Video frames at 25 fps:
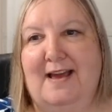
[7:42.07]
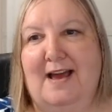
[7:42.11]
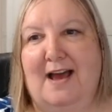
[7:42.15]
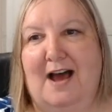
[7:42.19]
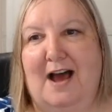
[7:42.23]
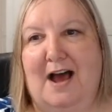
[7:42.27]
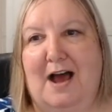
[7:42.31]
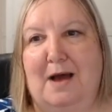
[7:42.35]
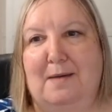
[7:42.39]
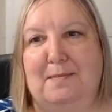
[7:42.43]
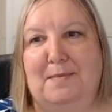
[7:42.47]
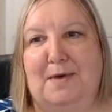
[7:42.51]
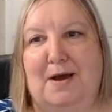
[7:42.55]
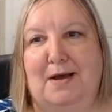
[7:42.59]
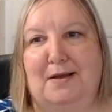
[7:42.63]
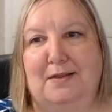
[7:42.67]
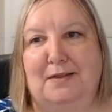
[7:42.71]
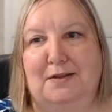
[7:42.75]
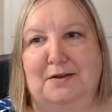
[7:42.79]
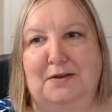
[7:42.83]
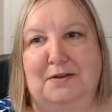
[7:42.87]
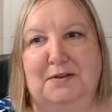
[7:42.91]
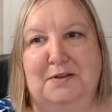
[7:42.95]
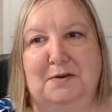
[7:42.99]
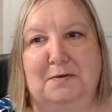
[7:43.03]
a
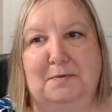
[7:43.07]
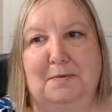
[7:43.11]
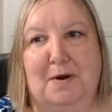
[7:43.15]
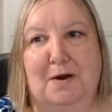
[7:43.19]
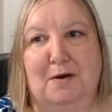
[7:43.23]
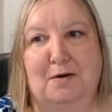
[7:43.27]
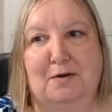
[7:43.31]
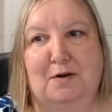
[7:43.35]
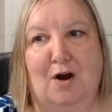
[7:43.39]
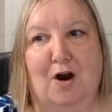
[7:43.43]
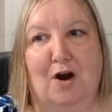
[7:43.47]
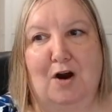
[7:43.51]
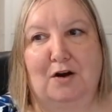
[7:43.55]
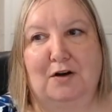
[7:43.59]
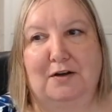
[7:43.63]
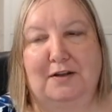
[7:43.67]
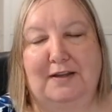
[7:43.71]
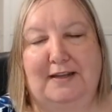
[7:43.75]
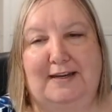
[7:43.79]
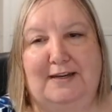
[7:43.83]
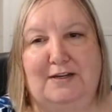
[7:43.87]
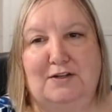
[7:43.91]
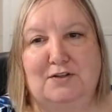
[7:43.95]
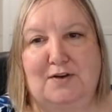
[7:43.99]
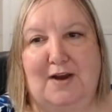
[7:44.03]
Lululemon
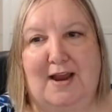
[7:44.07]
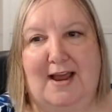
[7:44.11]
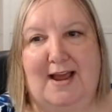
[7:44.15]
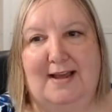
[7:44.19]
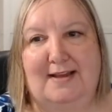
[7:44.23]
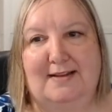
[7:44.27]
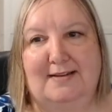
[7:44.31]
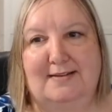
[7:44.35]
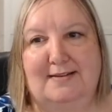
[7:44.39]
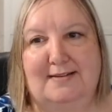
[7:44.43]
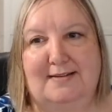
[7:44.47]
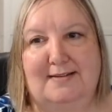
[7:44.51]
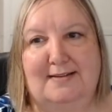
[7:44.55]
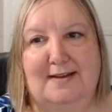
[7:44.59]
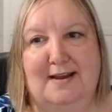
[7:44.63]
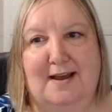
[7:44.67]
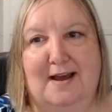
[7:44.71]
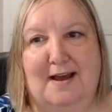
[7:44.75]
Carly dress.